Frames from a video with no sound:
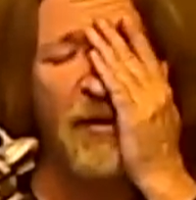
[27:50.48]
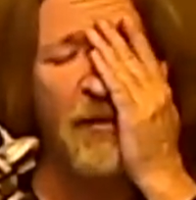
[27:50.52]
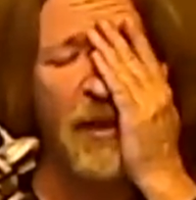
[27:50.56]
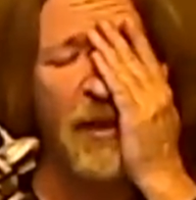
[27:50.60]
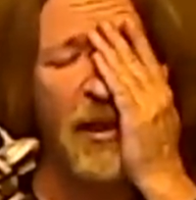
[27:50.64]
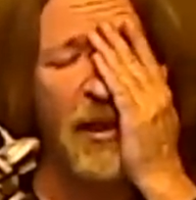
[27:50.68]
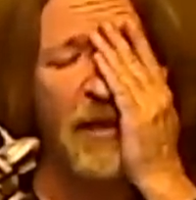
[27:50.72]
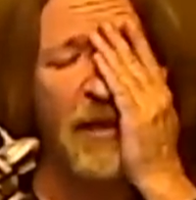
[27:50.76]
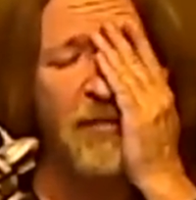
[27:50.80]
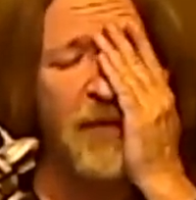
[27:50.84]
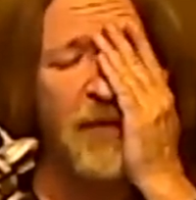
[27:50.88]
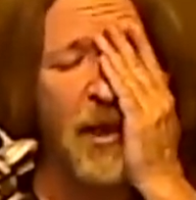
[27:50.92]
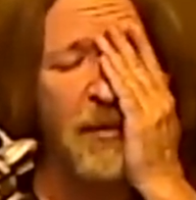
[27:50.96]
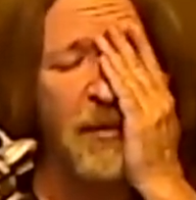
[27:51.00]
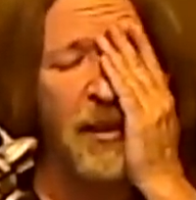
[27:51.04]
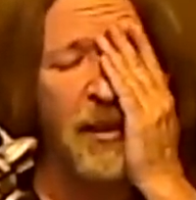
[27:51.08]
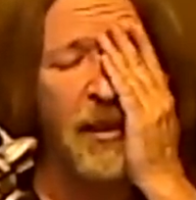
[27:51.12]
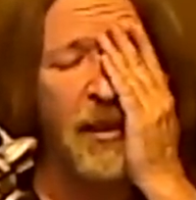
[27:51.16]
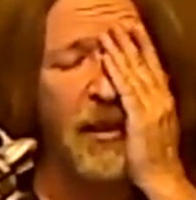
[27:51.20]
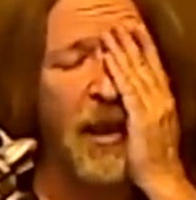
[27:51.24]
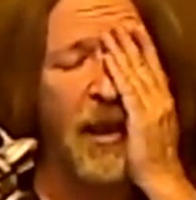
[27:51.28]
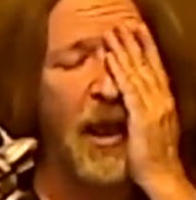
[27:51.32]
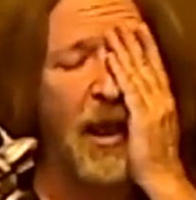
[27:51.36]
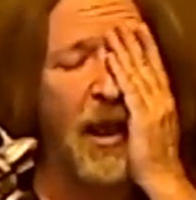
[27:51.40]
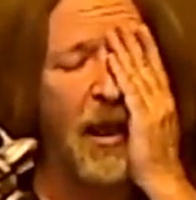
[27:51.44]
went way off
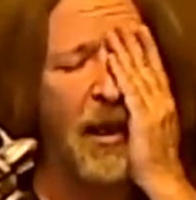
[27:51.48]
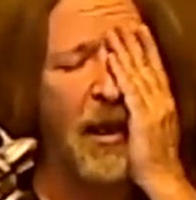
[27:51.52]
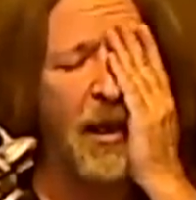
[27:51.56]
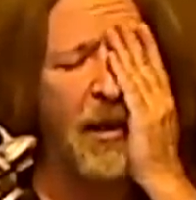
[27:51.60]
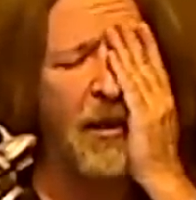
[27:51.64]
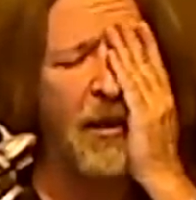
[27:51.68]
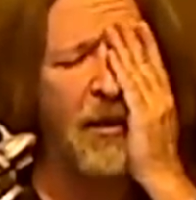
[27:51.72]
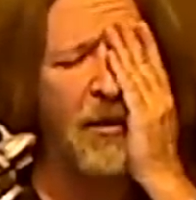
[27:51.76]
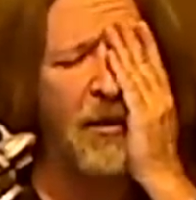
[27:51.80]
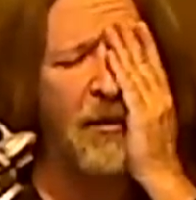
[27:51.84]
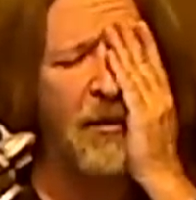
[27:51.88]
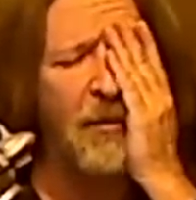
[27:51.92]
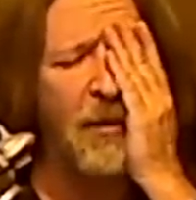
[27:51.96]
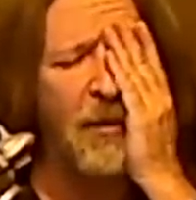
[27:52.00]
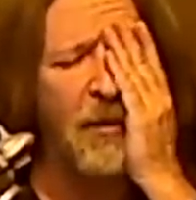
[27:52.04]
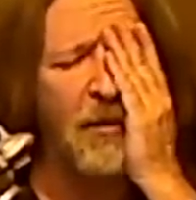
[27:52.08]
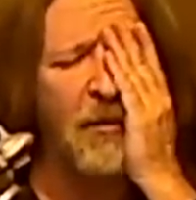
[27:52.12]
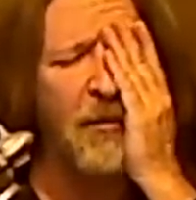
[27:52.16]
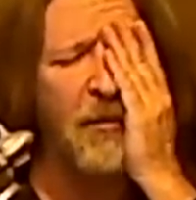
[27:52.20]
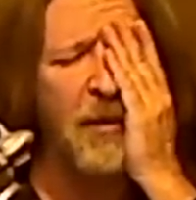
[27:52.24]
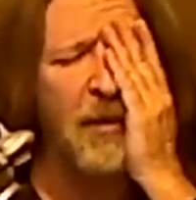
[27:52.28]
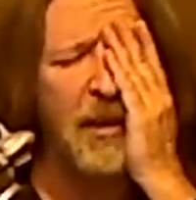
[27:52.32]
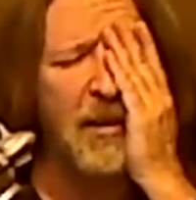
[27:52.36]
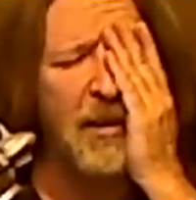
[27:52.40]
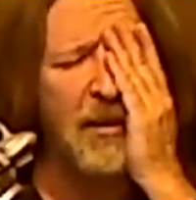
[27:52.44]
topic. What
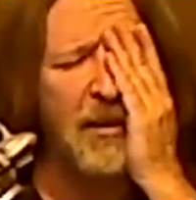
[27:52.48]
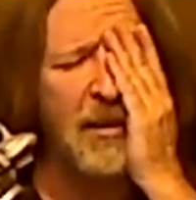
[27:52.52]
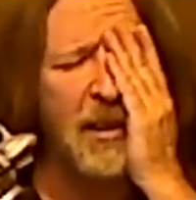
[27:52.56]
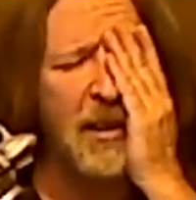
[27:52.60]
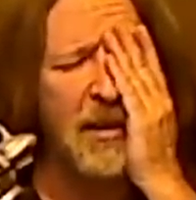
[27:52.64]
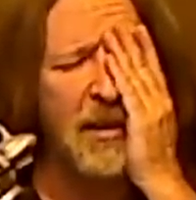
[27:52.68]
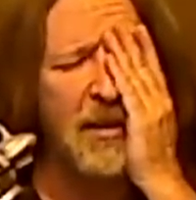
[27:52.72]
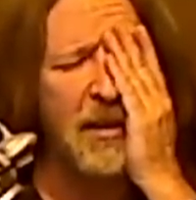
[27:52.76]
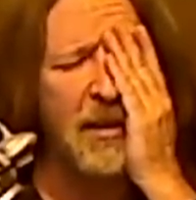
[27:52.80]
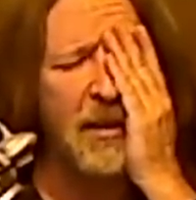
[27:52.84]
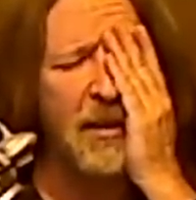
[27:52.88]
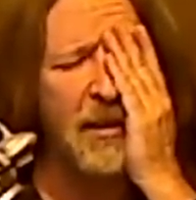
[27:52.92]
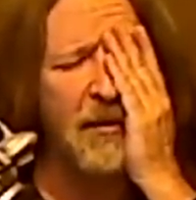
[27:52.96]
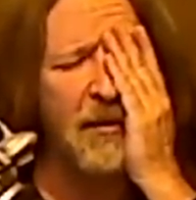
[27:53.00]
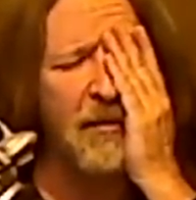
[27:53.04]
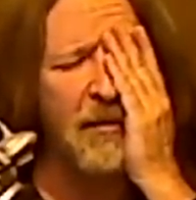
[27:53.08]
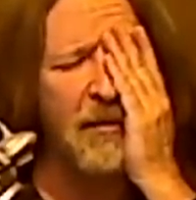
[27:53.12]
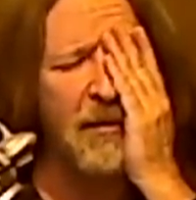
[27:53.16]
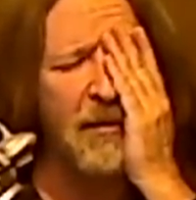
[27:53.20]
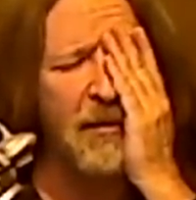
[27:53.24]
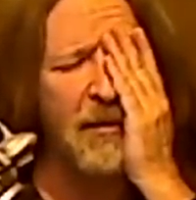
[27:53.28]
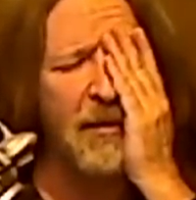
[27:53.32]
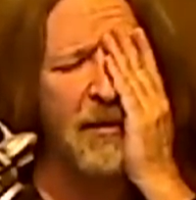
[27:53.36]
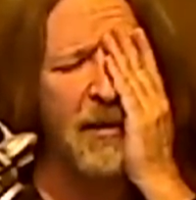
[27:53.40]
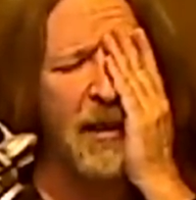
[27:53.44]
were we discussing?
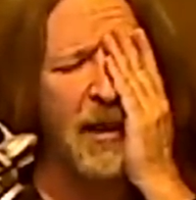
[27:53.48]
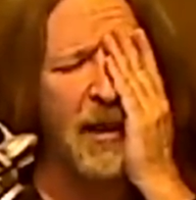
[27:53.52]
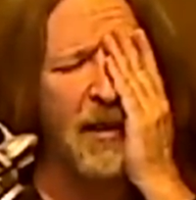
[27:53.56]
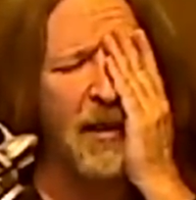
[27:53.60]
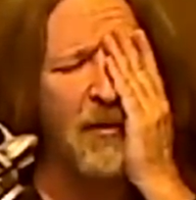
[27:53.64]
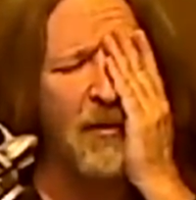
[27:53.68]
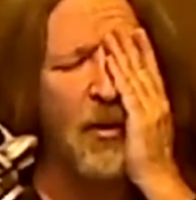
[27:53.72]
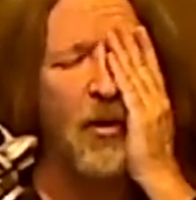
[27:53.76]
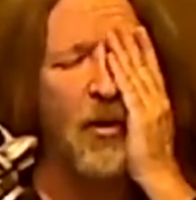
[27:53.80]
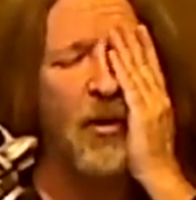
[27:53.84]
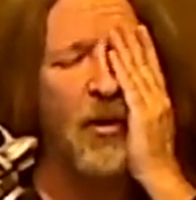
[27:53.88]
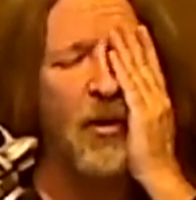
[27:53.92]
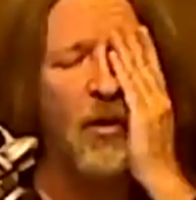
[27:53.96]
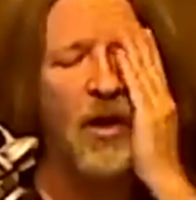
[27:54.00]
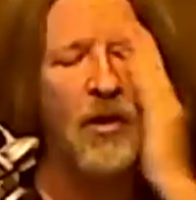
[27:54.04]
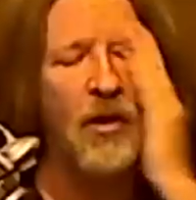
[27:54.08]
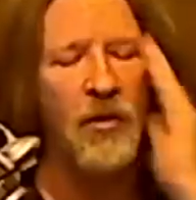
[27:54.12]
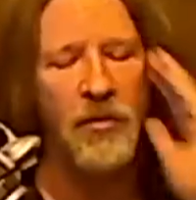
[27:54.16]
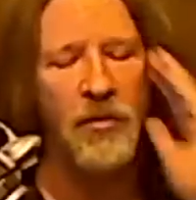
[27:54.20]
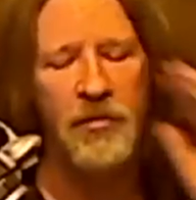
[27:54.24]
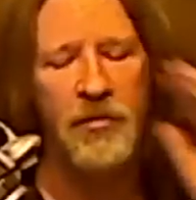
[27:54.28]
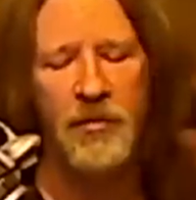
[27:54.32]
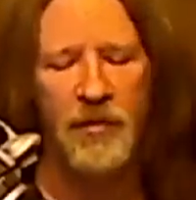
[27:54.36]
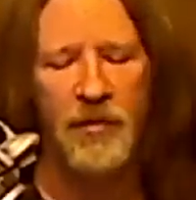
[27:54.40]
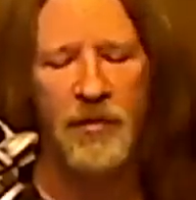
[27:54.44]

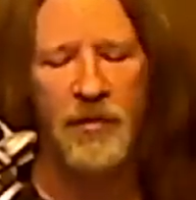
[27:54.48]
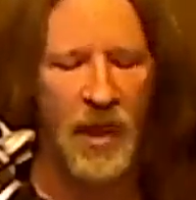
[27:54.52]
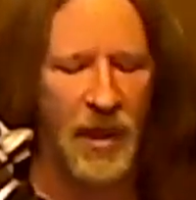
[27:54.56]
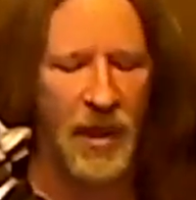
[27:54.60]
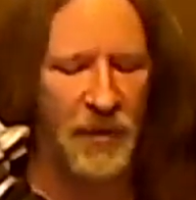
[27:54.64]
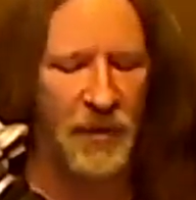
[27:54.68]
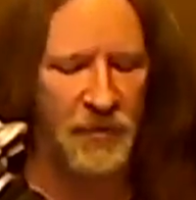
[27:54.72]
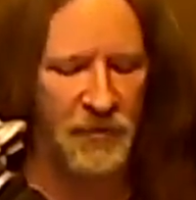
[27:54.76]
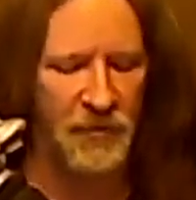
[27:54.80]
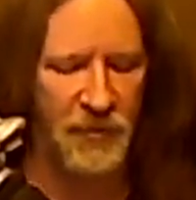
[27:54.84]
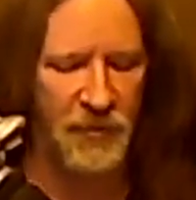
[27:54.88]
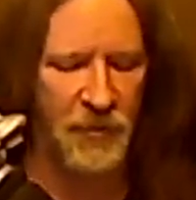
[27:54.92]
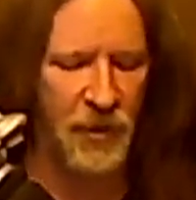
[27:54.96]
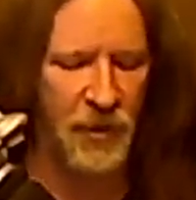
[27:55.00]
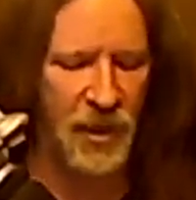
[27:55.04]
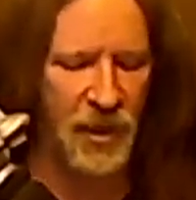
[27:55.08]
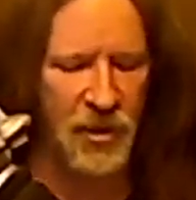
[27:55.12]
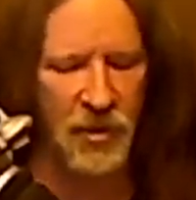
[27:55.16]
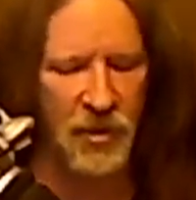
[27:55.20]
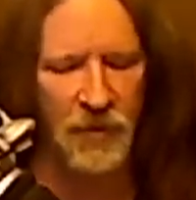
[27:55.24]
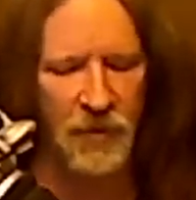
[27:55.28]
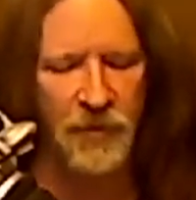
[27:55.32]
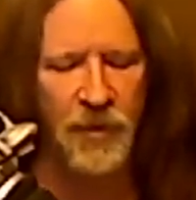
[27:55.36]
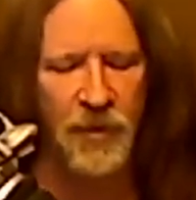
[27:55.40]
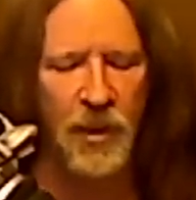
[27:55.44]

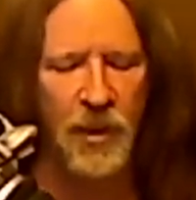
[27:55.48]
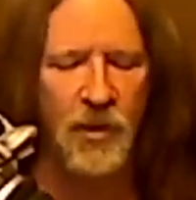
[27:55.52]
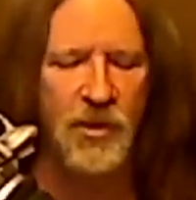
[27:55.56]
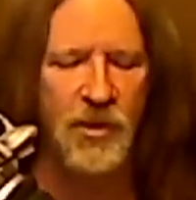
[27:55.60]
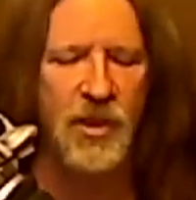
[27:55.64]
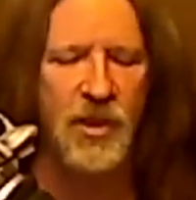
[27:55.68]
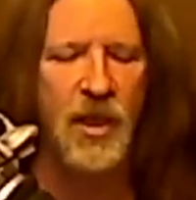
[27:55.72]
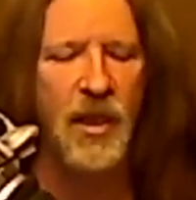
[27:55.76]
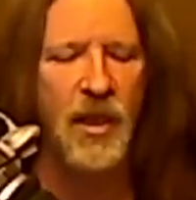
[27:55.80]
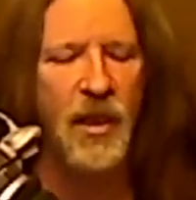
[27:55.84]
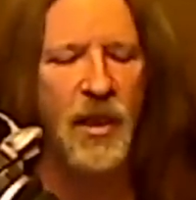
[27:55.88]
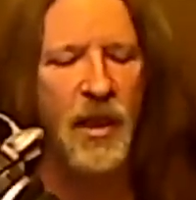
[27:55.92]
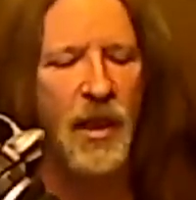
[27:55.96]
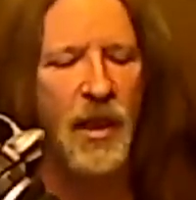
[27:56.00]
Directional flows.